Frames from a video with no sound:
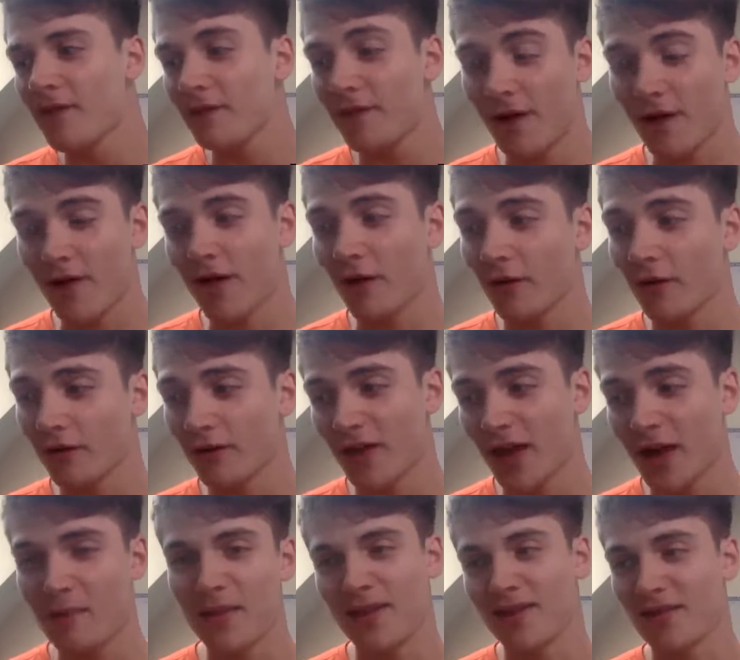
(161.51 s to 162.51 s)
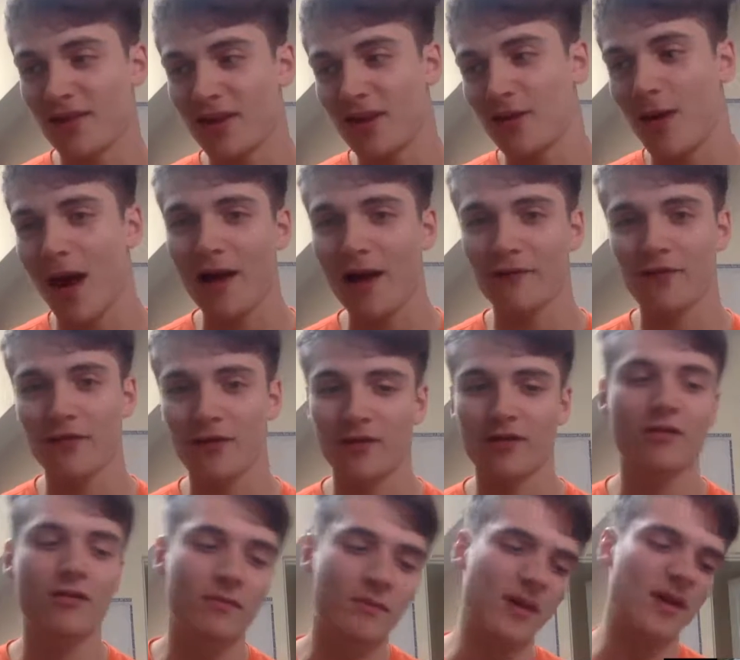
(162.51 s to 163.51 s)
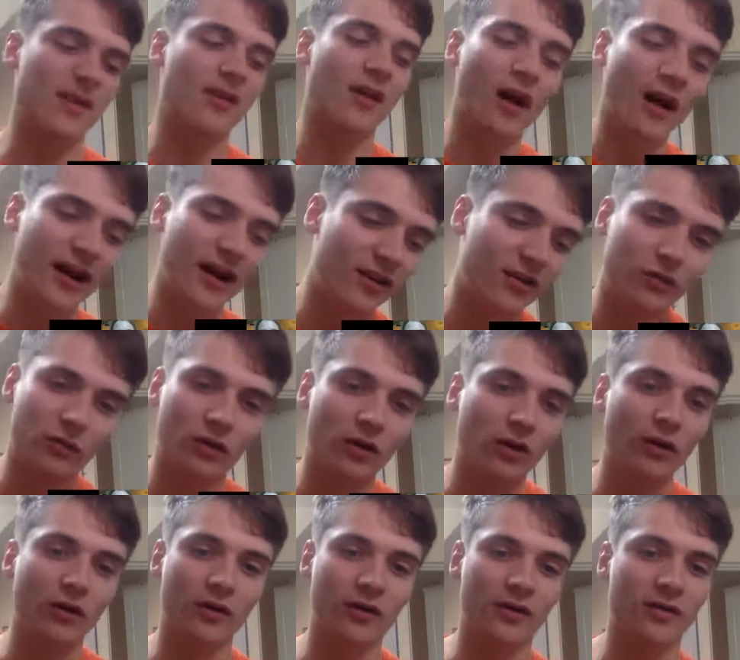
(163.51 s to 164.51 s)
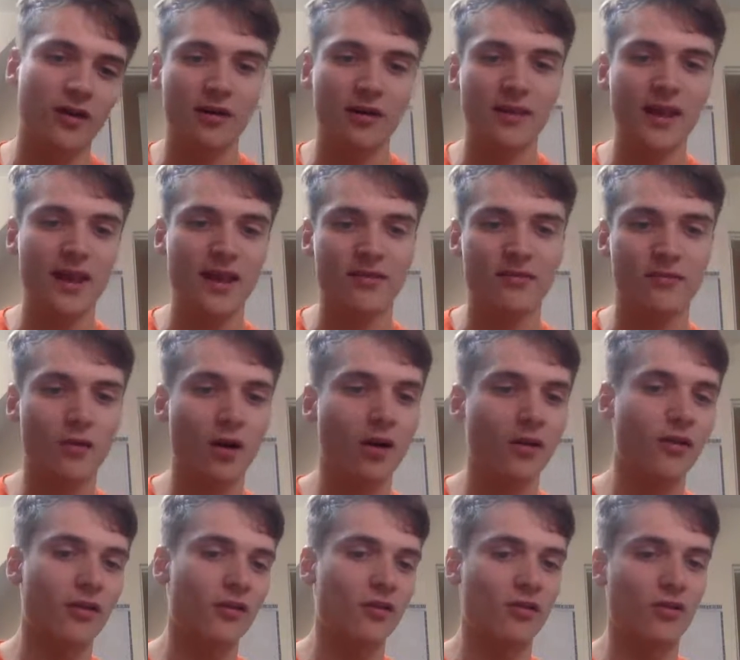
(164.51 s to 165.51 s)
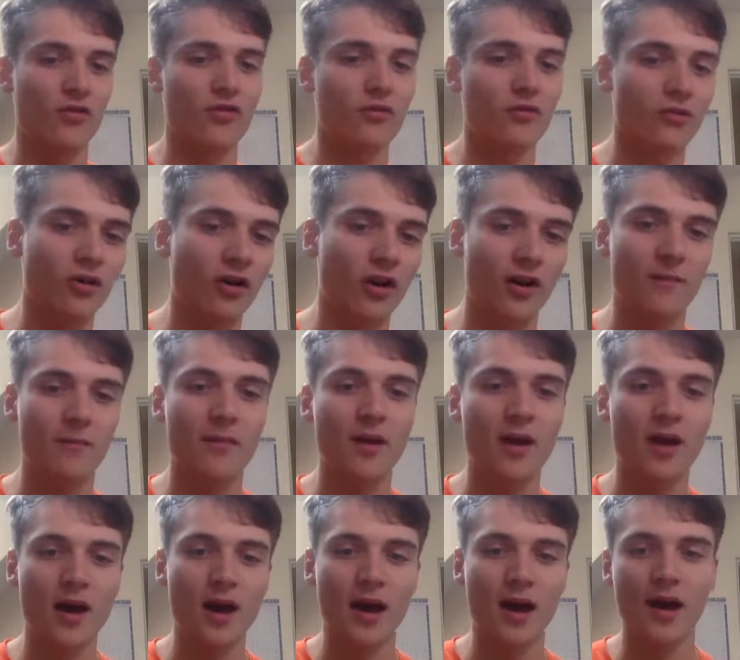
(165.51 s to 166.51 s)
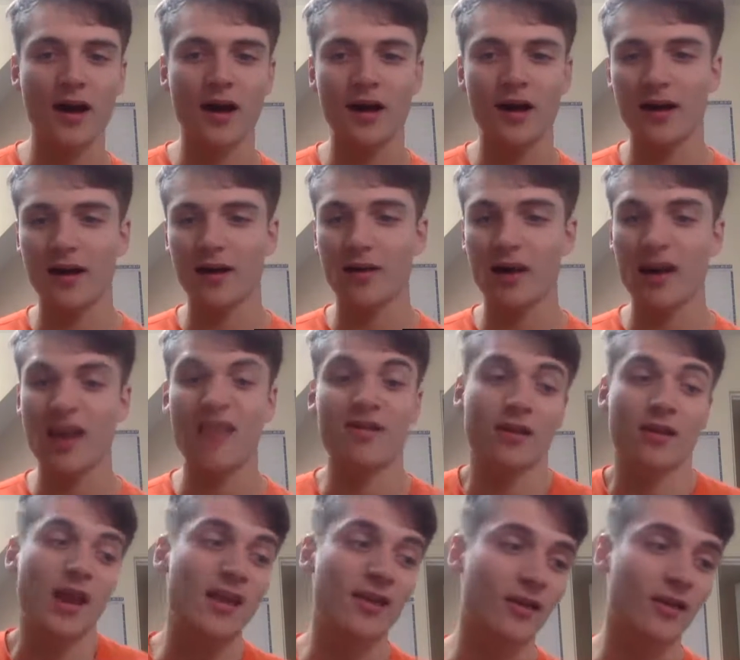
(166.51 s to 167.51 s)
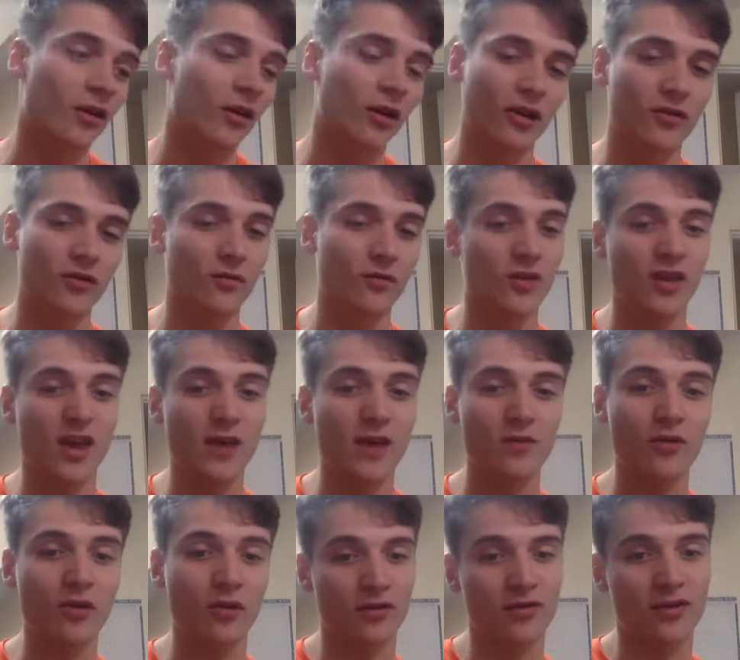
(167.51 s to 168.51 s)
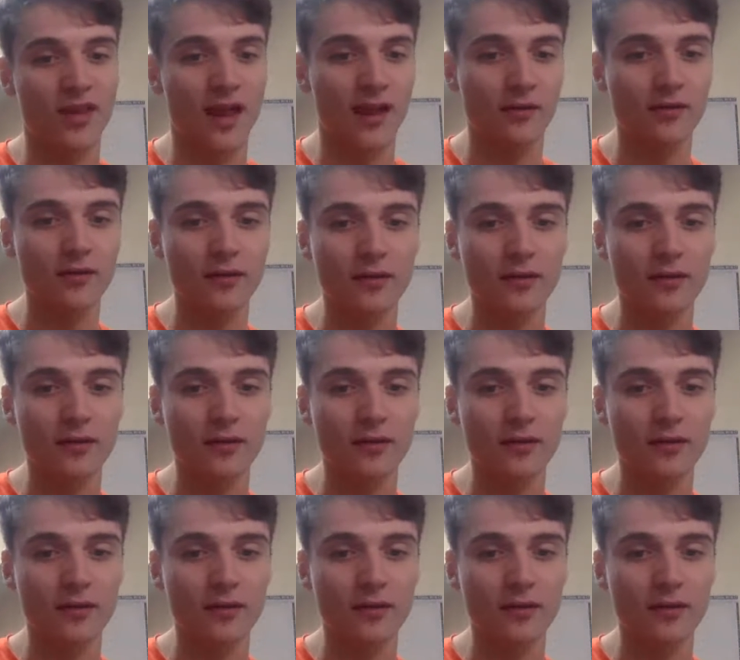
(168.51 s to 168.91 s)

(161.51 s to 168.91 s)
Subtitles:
very often that means that you have to be tied into a longer term lease rather than just your time in the college, which keeps costs down.